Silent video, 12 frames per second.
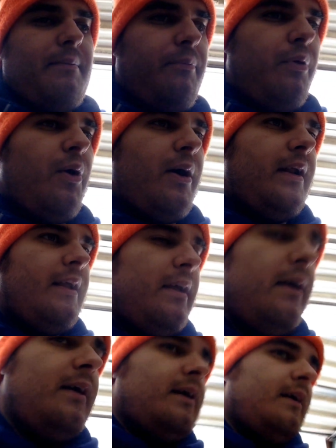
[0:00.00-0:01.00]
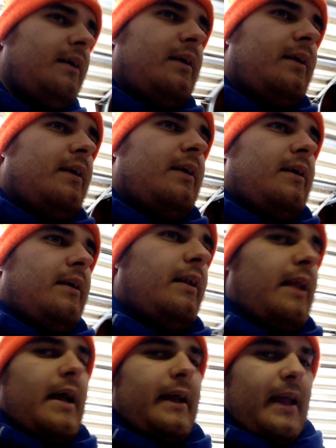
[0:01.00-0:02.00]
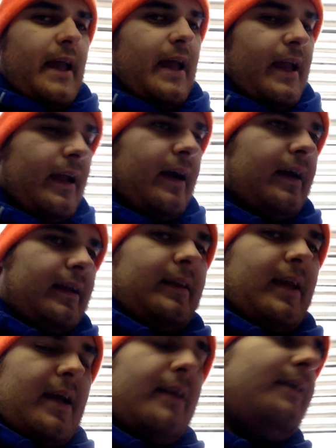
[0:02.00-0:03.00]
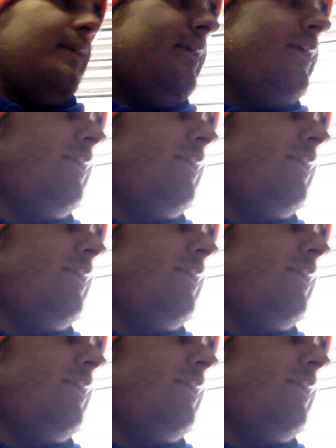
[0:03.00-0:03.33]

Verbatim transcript: put like a uh, antenna